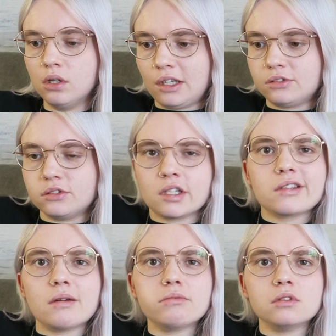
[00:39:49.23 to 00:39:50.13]
Like, for
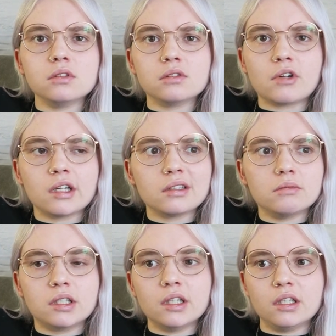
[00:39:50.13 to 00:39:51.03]
example, right in the
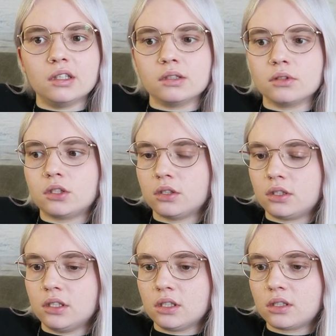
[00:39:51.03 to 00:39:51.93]
beginning, there was
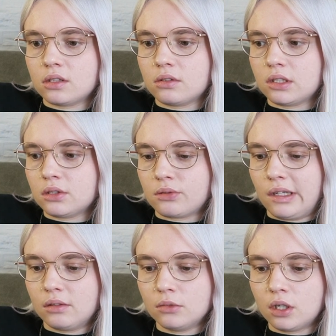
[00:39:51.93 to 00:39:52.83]
just this
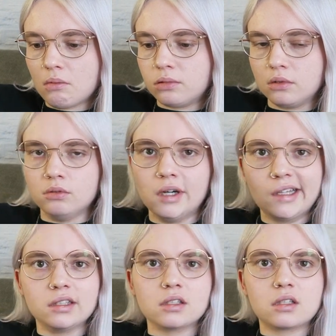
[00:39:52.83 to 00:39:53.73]
random couple who
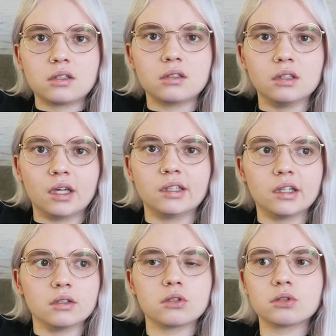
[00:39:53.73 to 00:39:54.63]
had this like
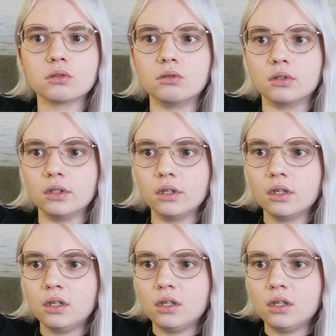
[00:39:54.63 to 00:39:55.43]
little store.